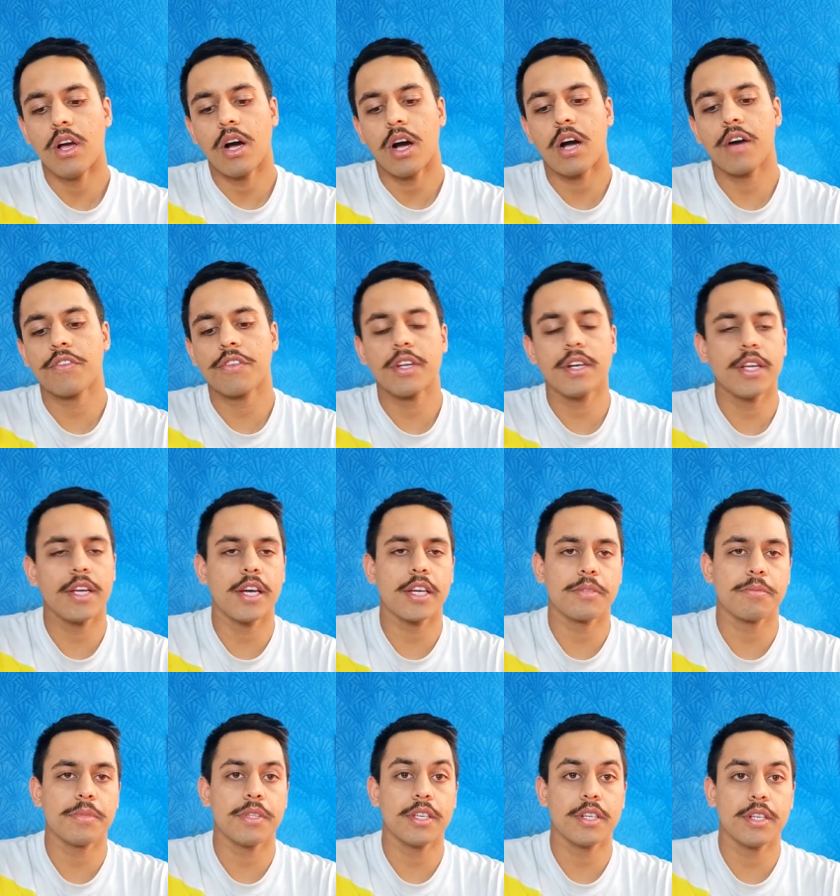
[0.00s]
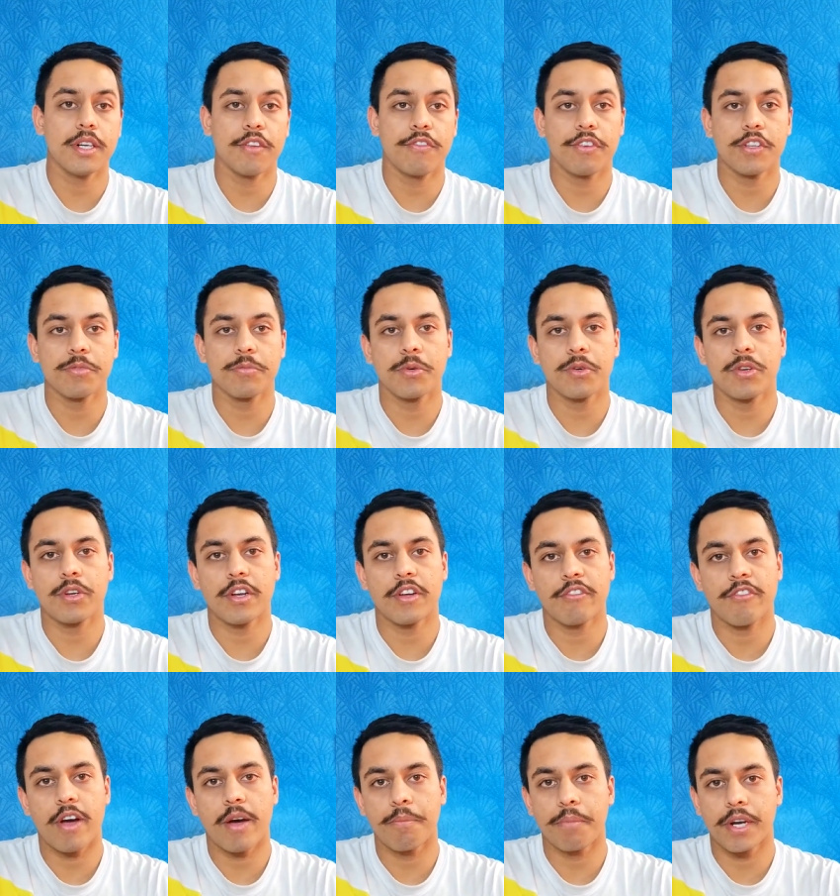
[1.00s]
After that, he asked me the difference between
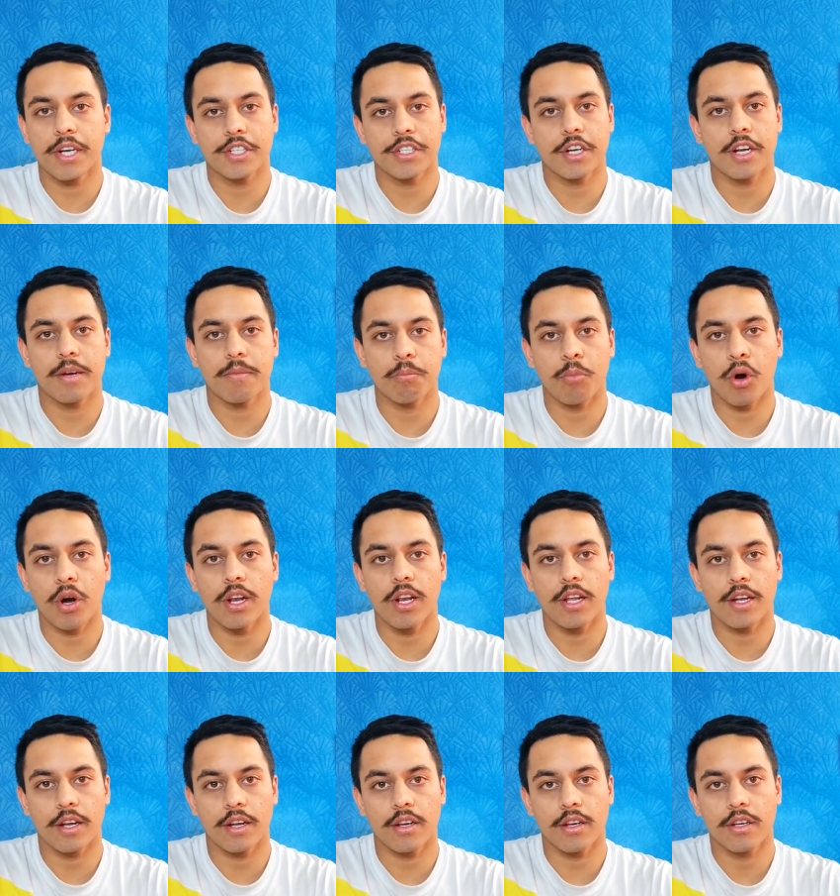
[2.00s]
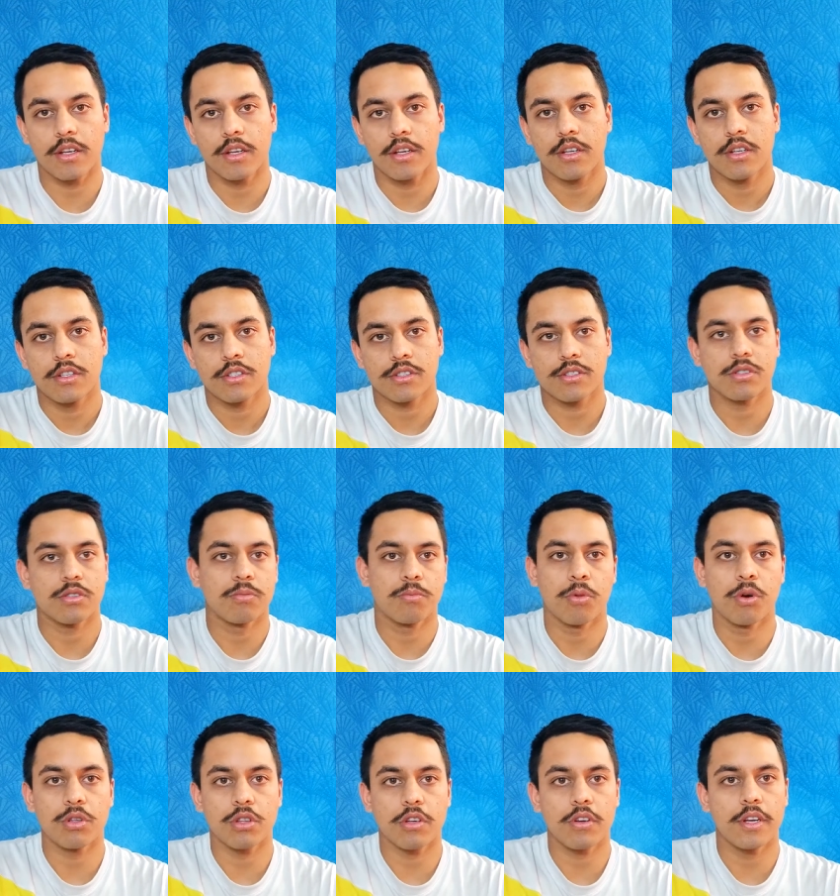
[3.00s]
evaporation and boiling. So
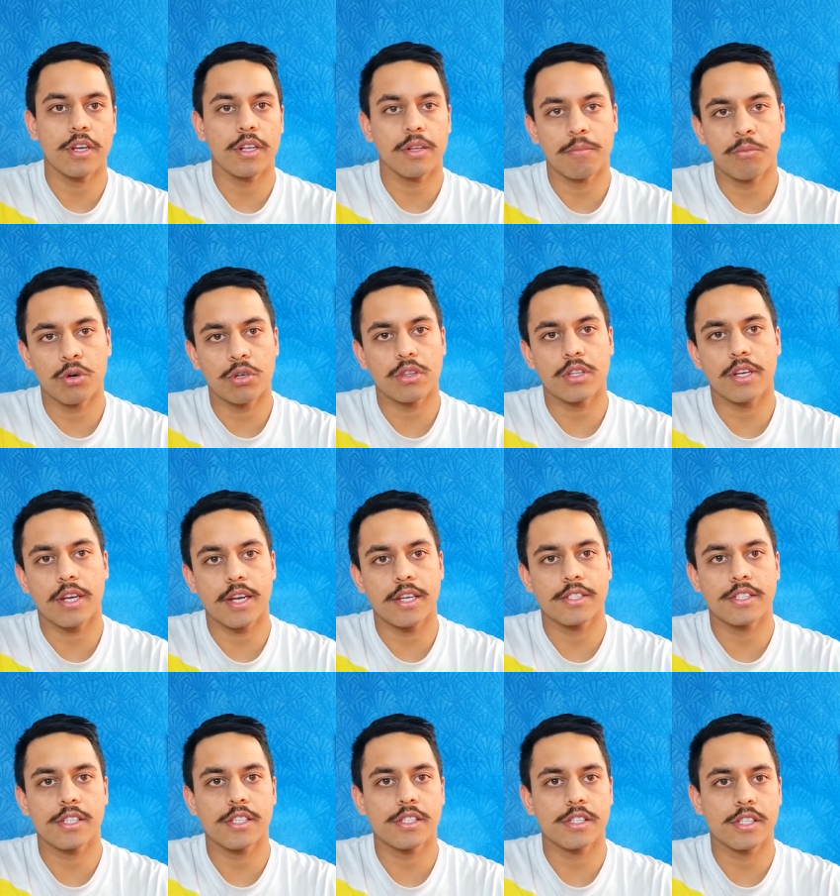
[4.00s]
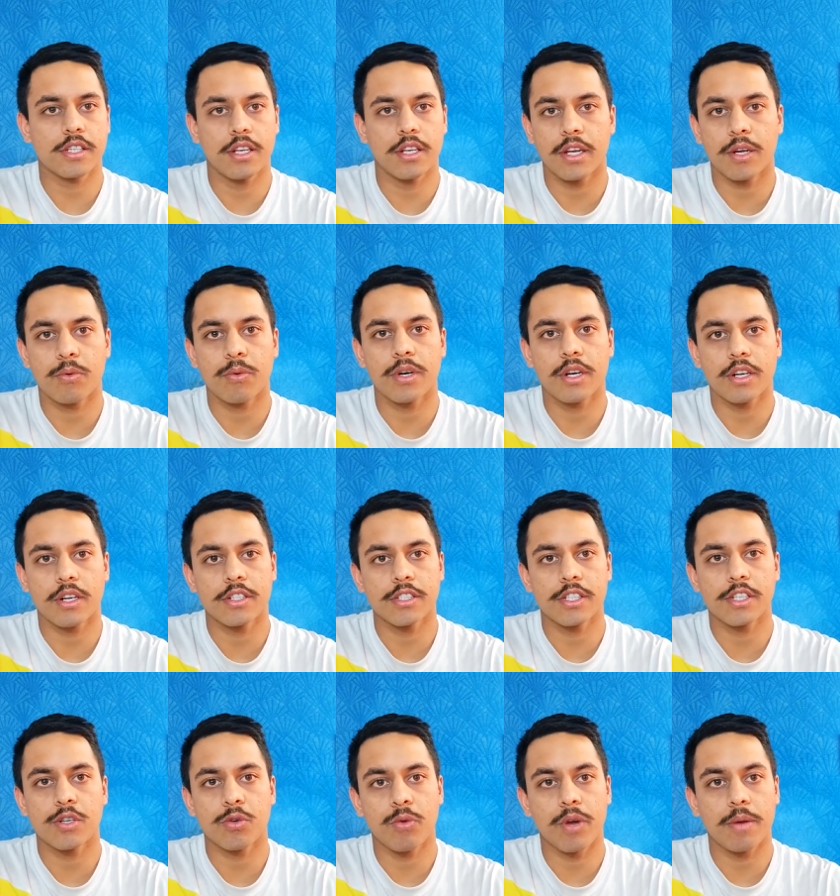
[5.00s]
in both the cases, the liquid turns
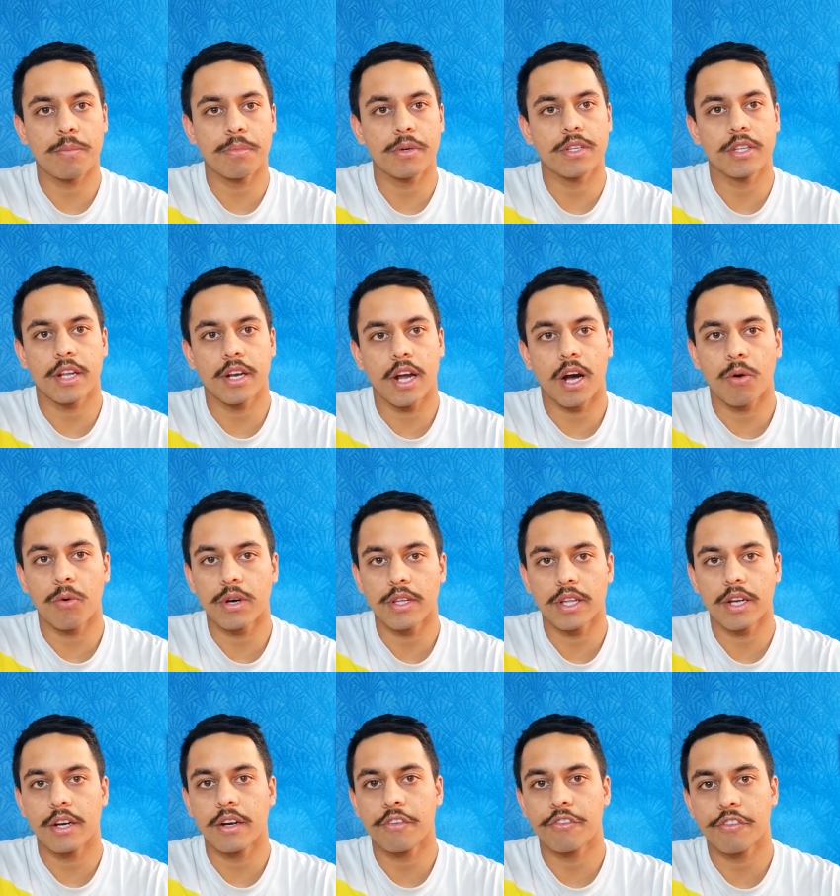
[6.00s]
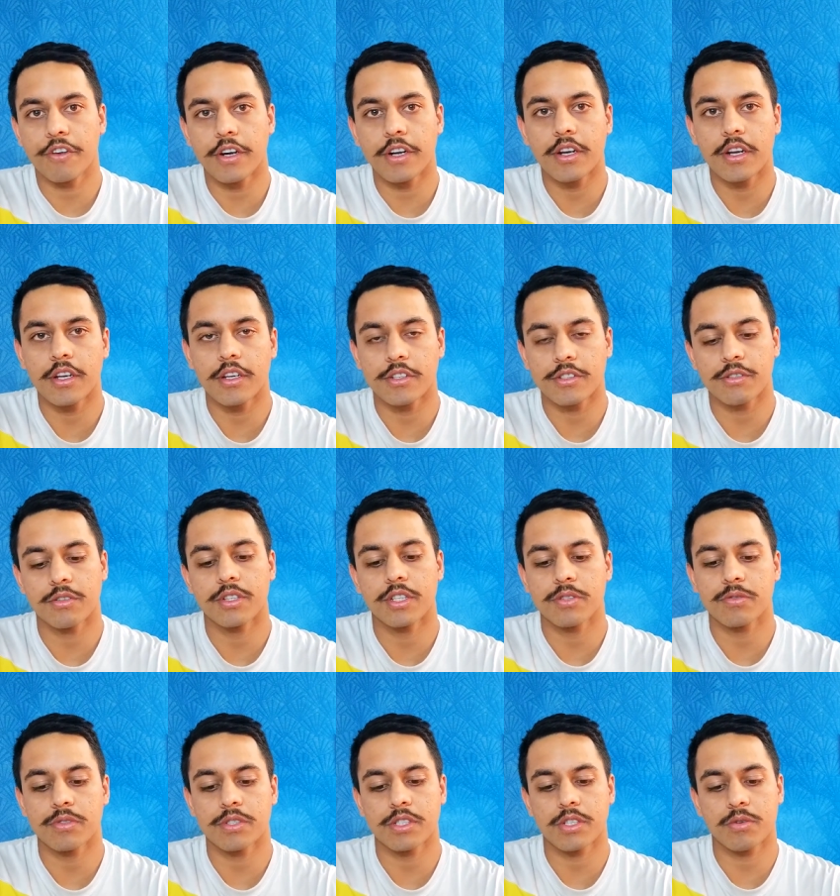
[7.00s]
into vapor, then how are they different? So
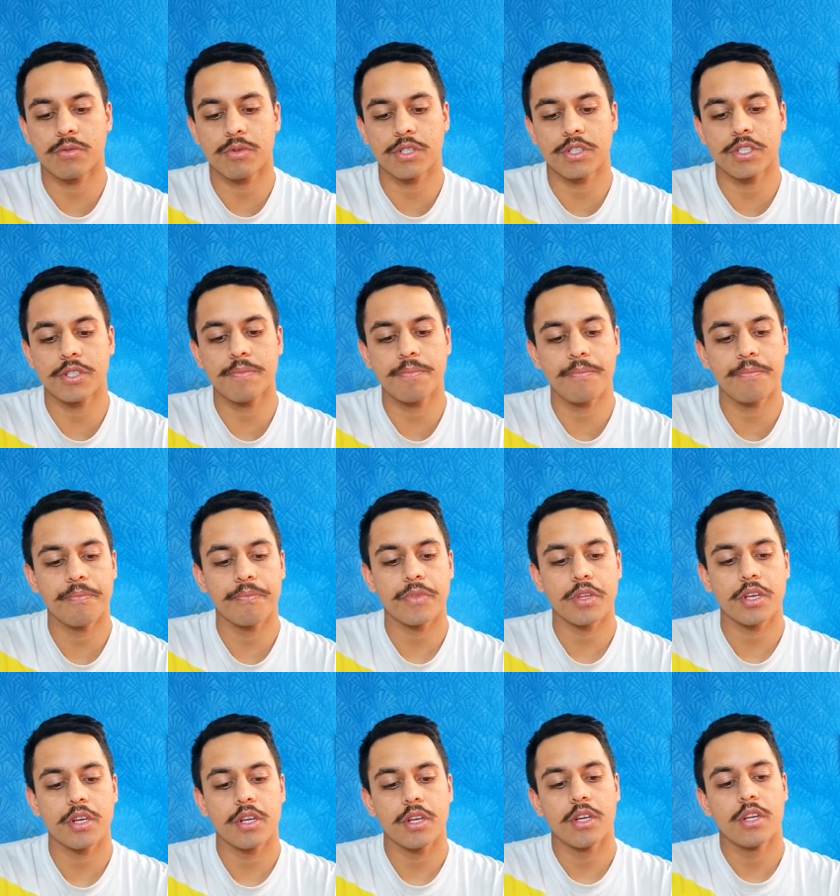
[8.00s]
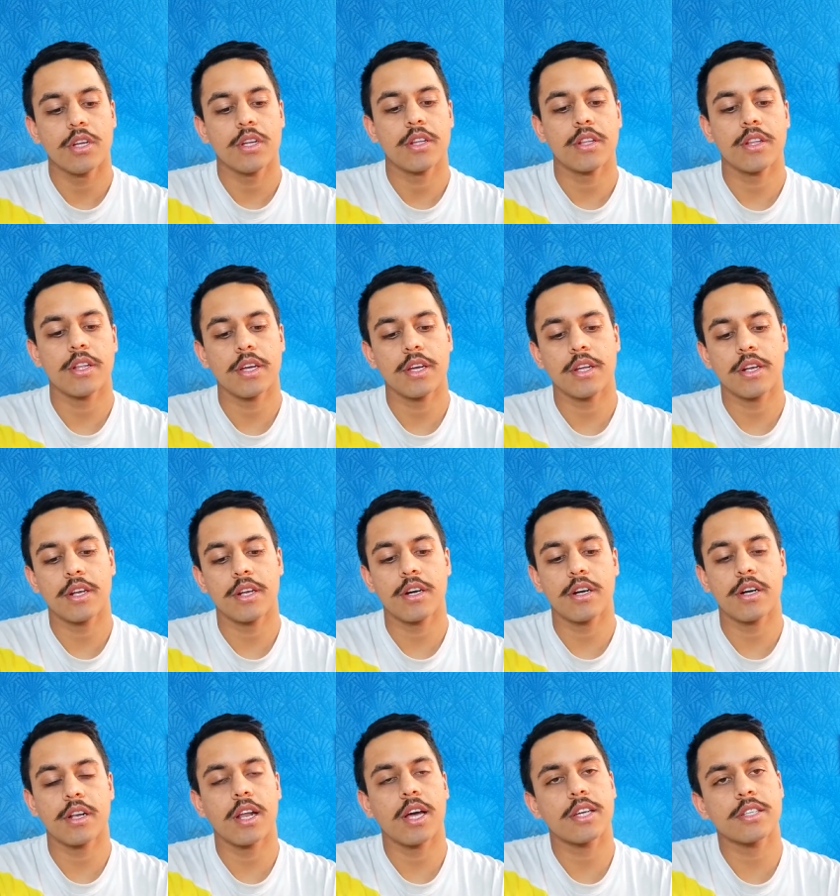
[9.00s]
this was the question. Then
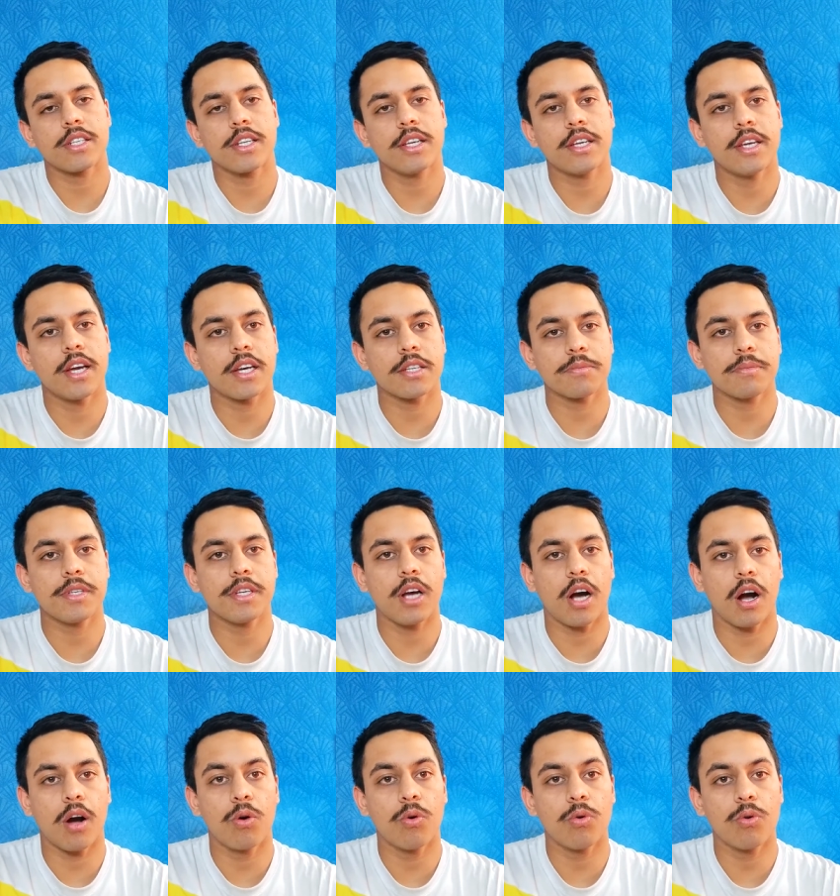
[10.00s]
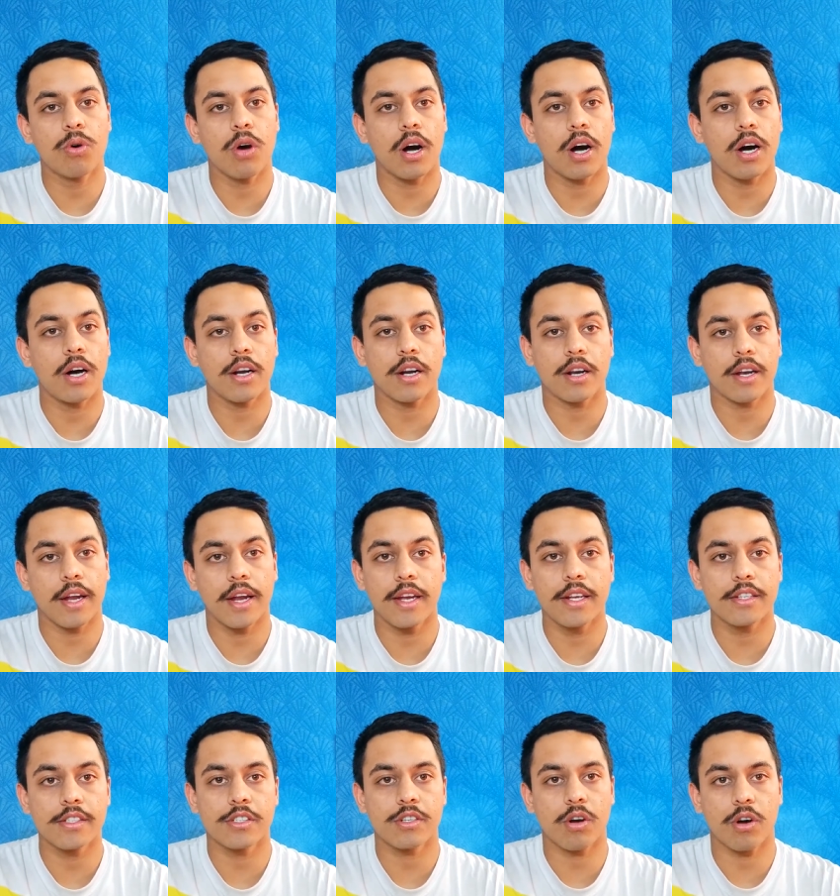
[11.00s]
lastly, he asked me how are
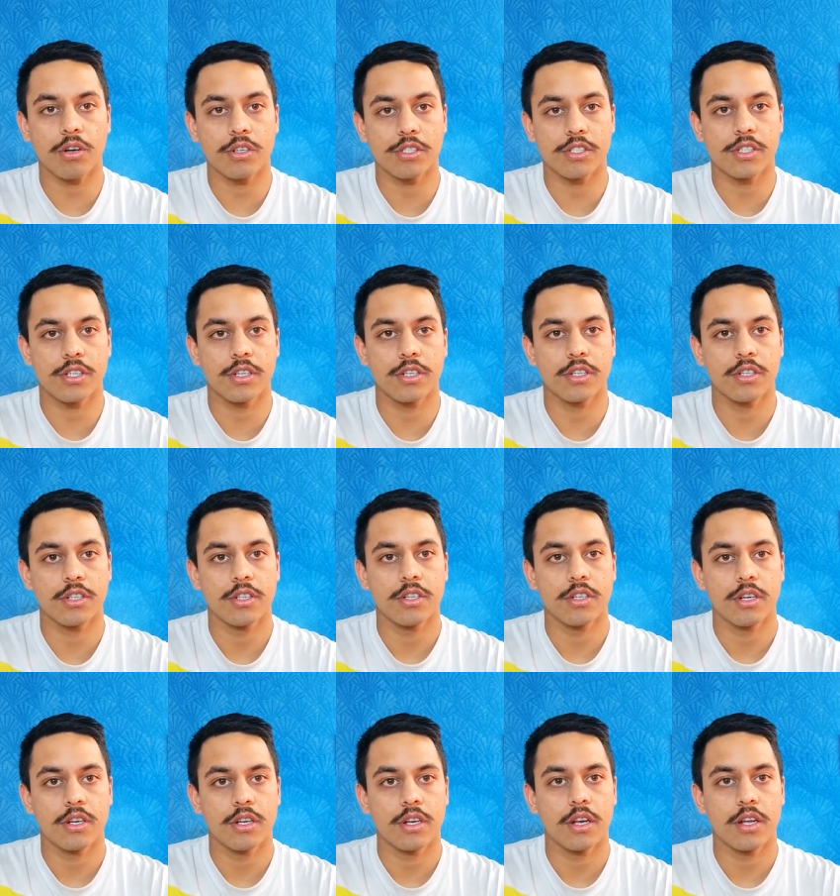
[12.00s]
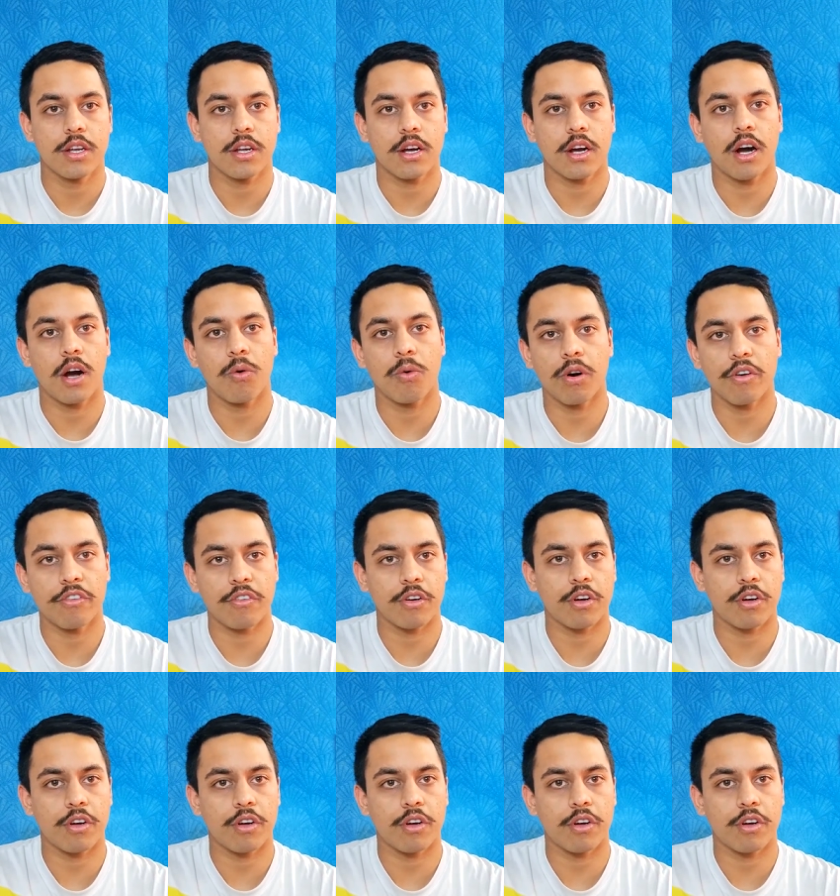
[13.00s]
rains caused? Like how are